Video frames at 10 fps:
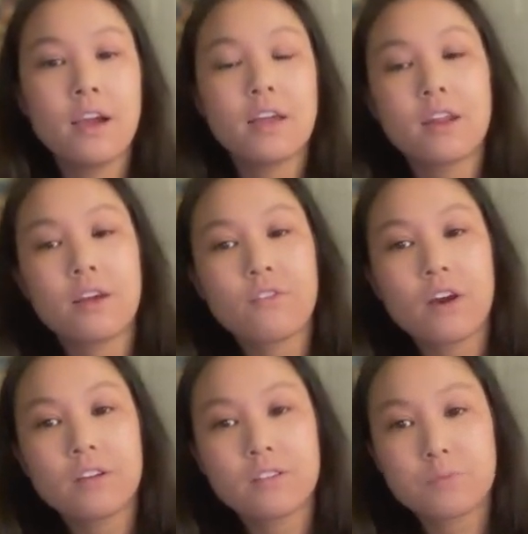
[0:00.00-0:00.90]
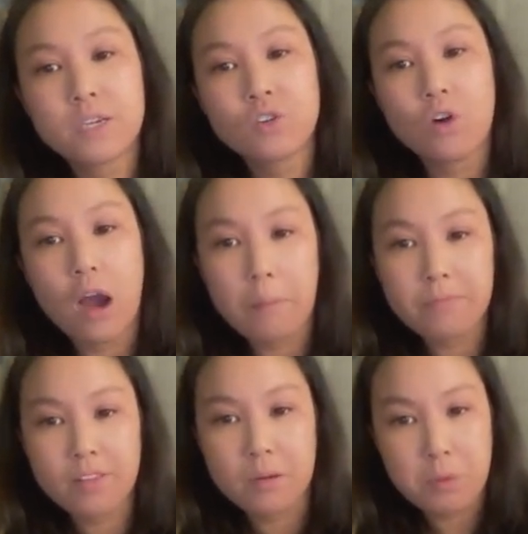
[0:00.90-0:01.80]
And then I've got a special
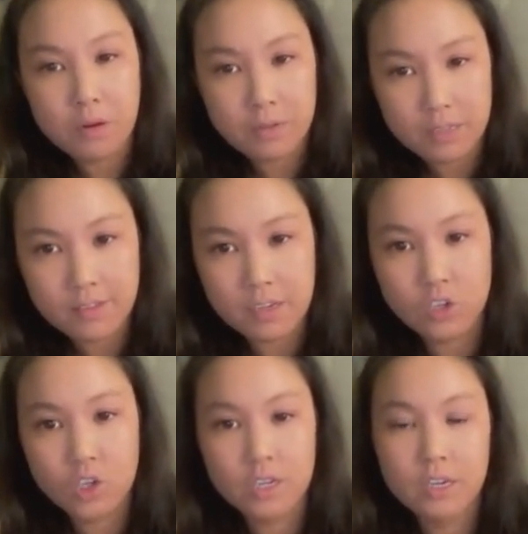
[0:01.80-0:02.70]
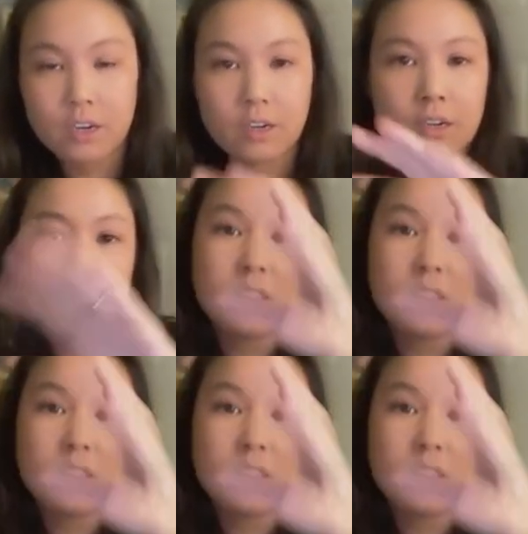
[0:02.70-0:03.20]
ops component section here.